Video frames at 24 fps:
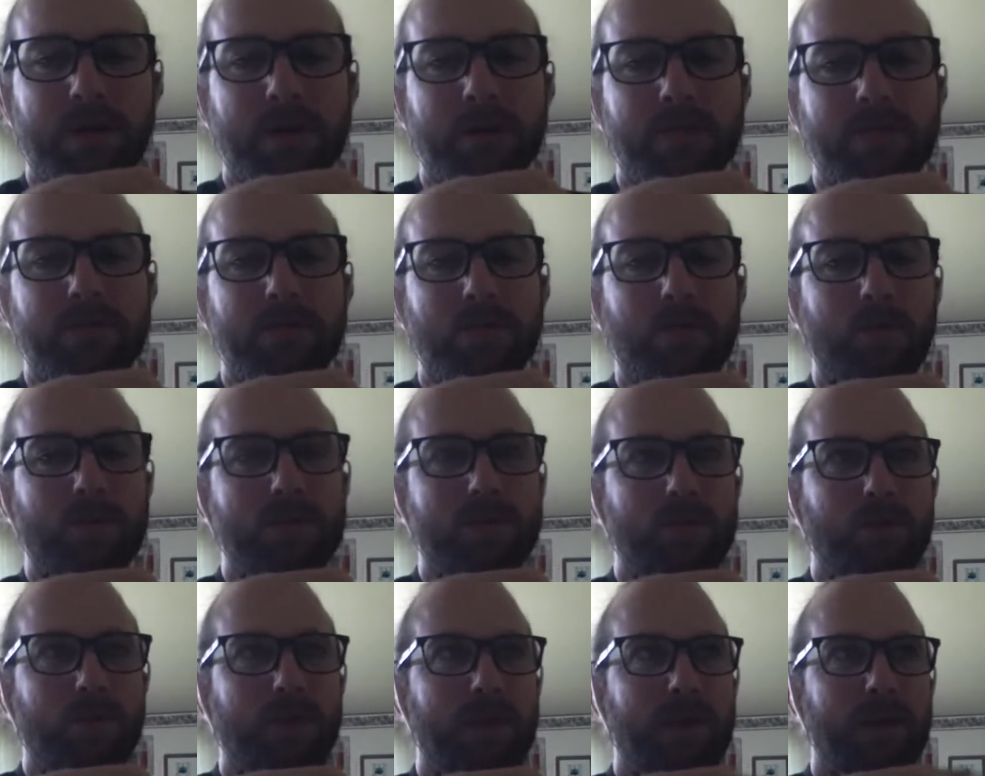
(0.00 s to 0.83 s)
So once
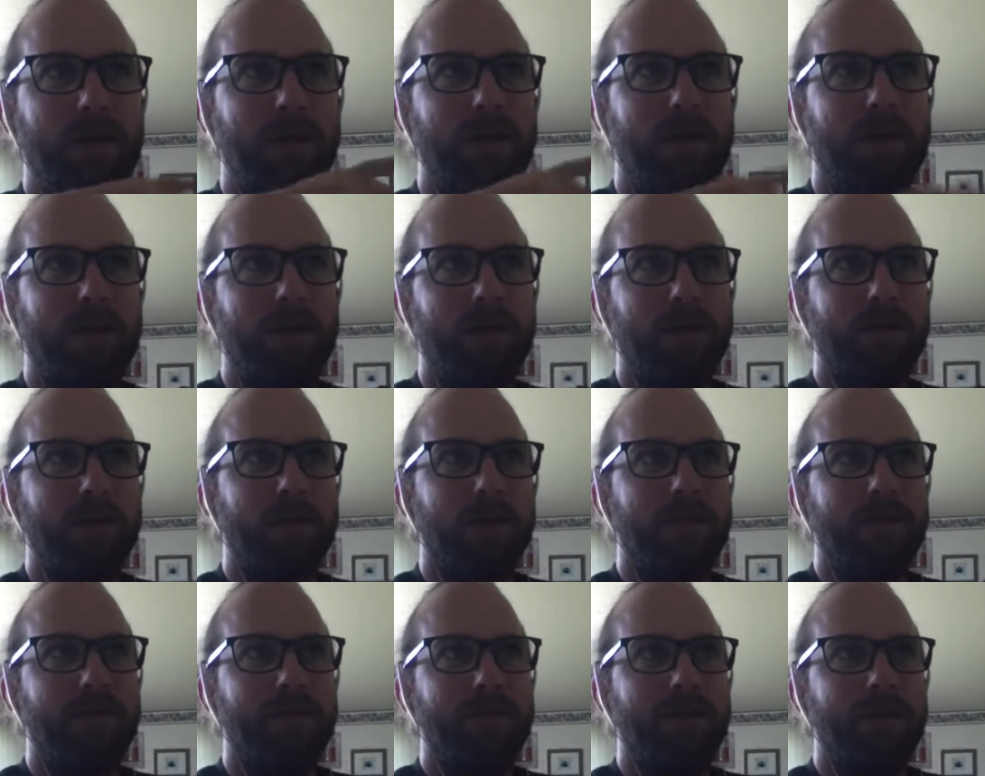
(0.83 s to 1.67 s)
we get all
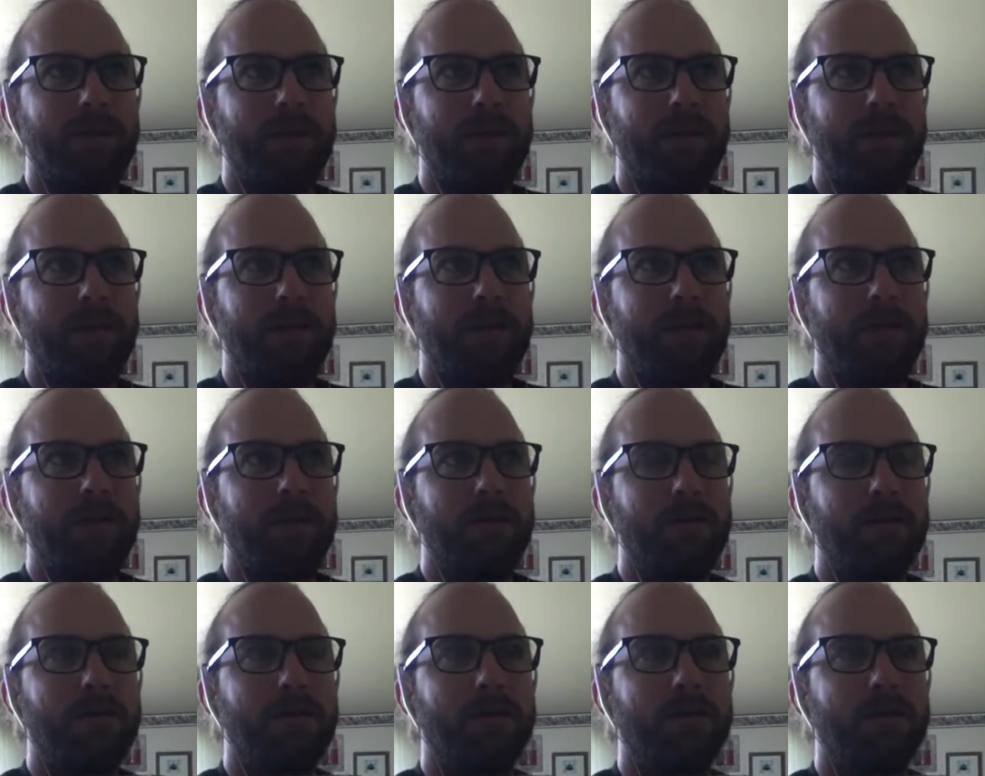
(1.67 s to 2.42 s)
of the